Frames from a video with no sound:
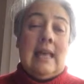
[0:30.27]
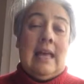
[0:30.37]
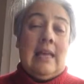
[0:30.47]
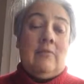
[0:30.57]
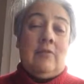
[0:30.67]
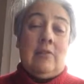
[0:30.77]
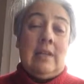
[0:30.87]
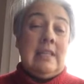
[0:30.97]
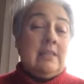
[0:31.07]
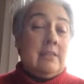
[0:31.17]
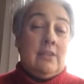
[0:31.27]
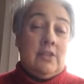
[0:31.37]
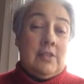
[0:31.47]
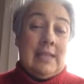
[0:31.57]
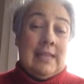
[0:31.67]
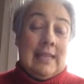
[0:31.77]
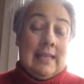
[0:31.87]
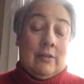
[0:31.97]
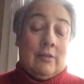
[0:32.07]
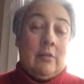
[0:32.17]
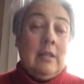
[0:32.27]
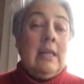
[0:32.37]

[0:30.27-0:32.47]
and for at least 30 now,